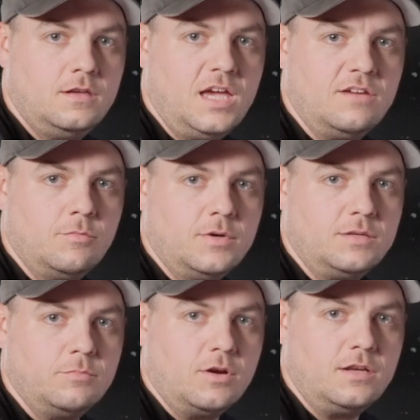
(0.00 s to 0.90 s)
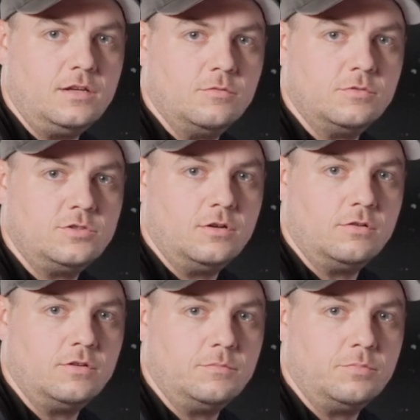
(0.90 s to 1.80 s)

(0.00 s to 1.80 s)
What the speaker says: Hey everybody, Brian here with Trail Grid